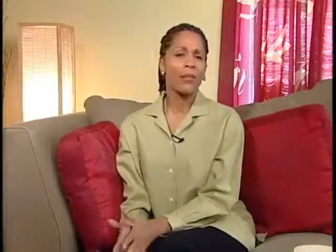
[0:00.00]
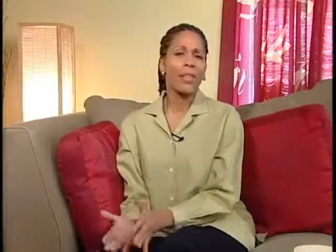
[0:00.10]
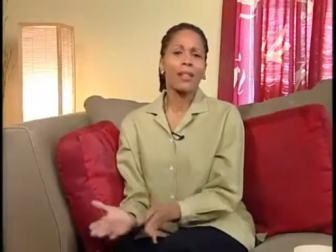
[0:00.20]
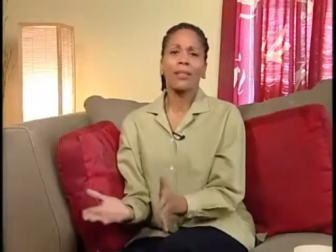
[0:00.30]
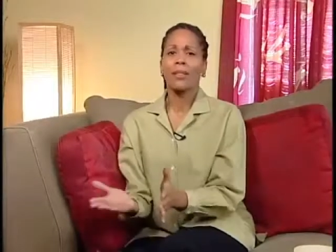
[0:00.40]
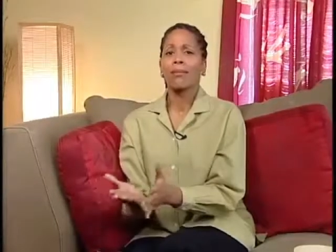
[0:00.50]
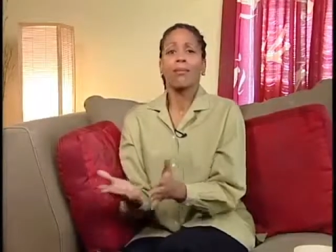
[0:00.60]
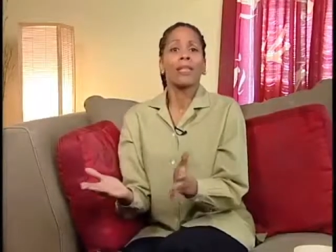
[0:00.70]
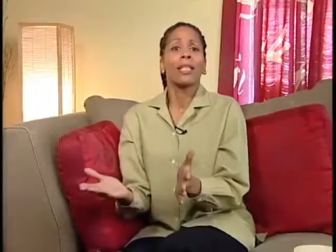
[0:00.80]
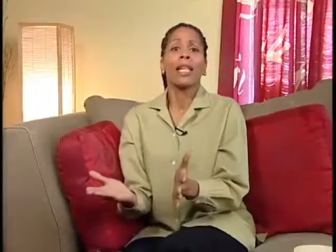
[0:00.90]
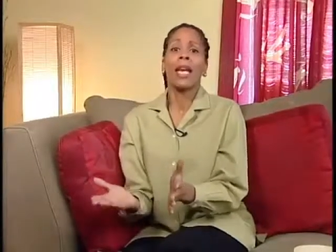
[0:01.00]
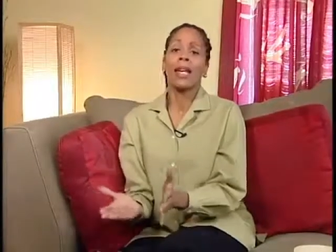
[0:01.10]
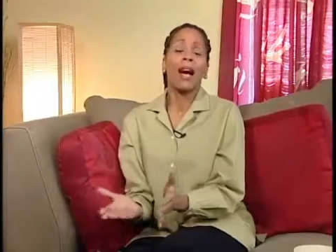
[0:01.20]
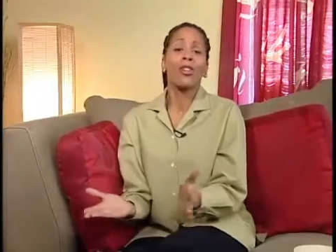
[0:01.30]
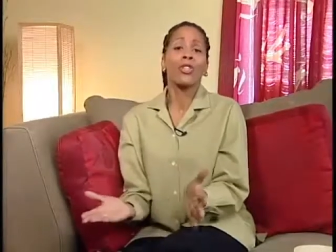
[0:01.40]
and thinks,
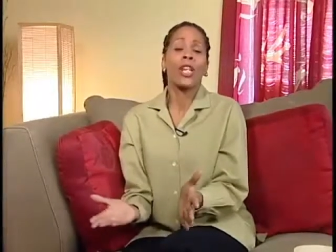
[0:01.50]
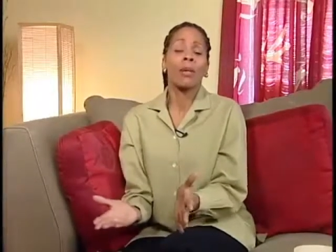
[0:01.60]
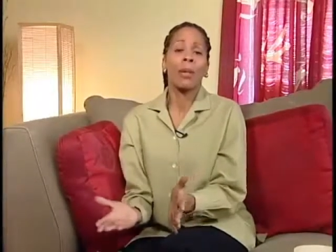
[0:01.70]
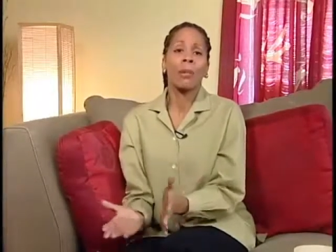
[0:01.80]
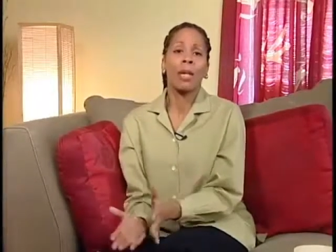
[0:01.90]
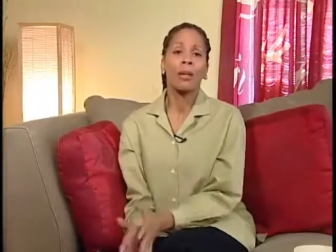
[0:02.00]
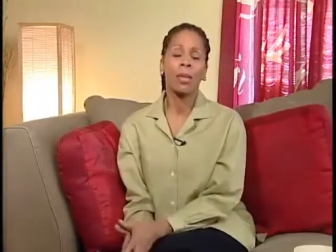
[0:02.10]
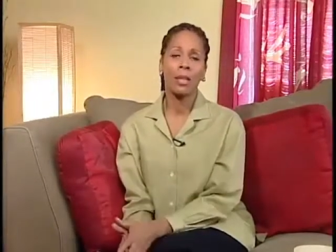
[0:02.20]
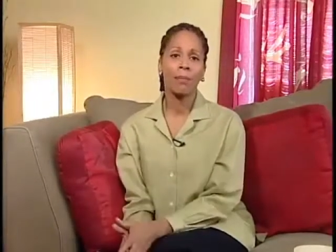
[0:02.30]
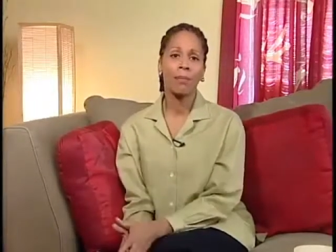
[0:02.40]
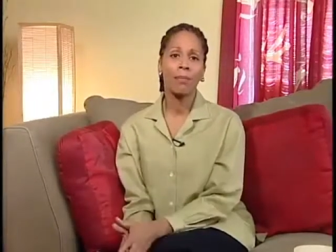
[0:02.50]
Today I'll shake my baby.